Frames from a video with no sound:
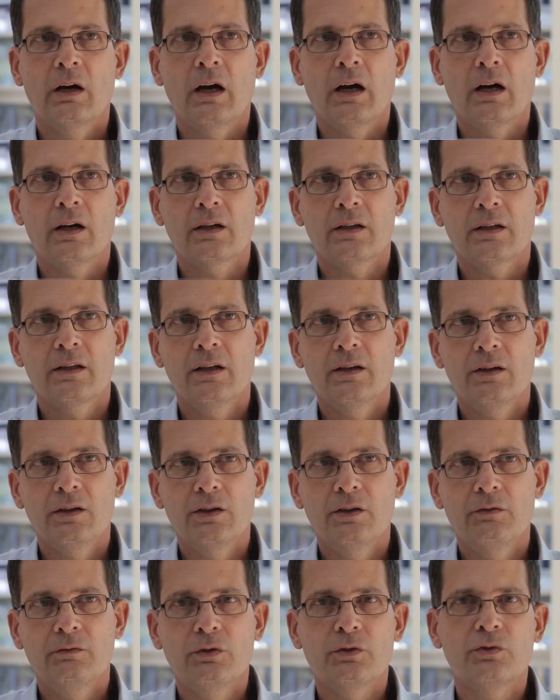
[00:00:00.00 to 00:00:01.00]
I can
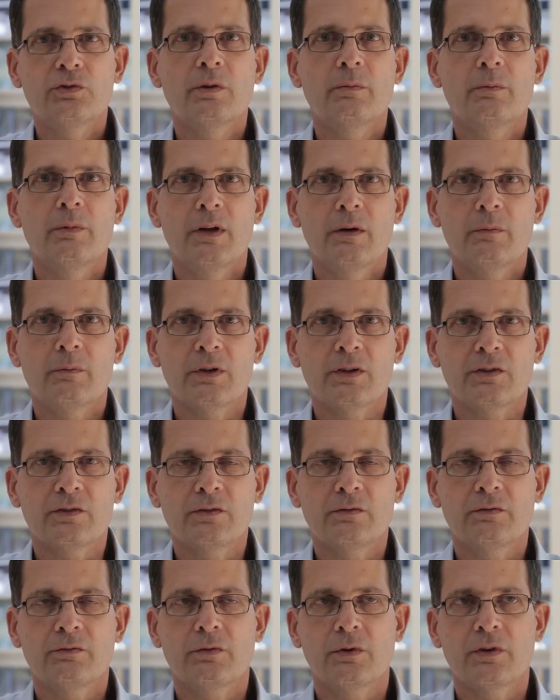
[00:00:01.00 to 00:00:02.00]
give you some
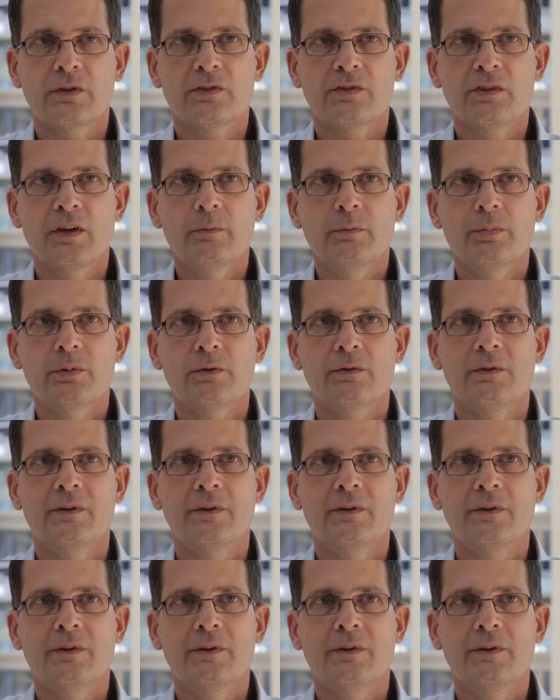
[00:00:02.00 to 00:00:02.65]
numbers. For example,